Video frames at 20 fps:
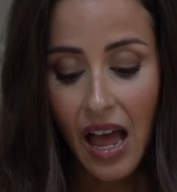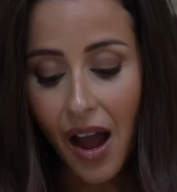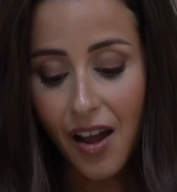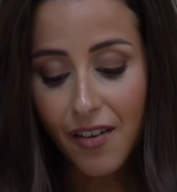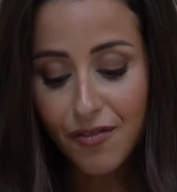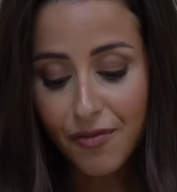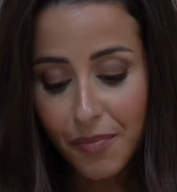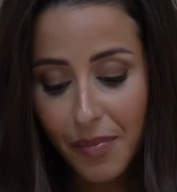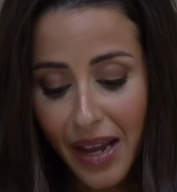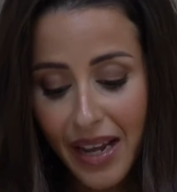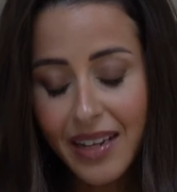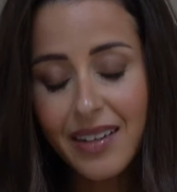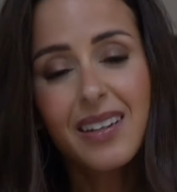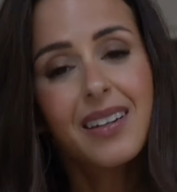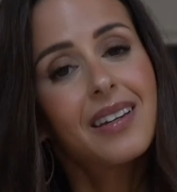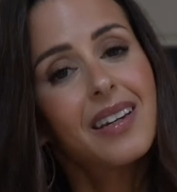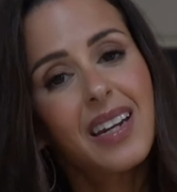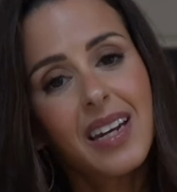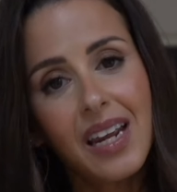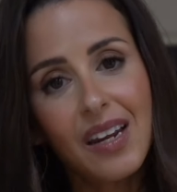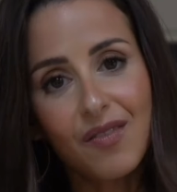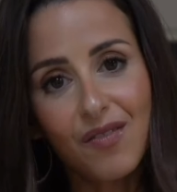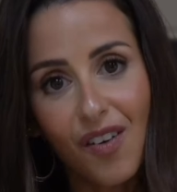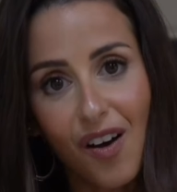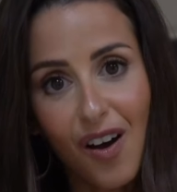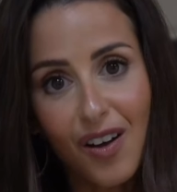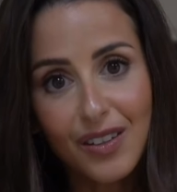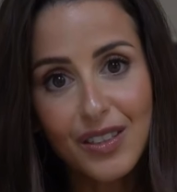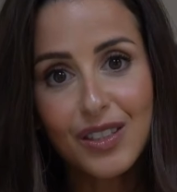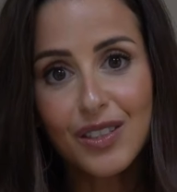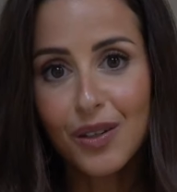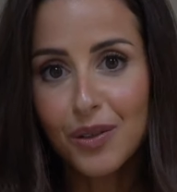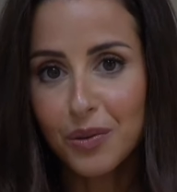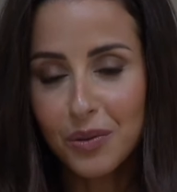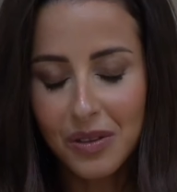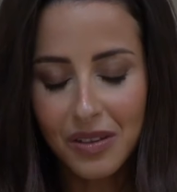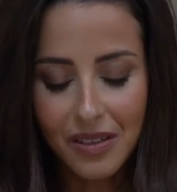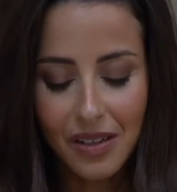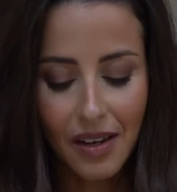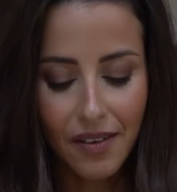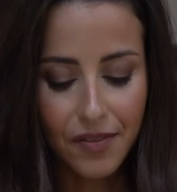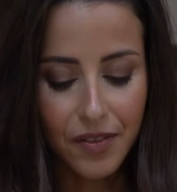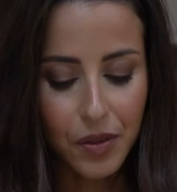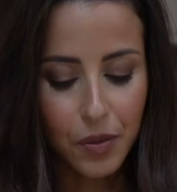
I've made it in advance, so you don't have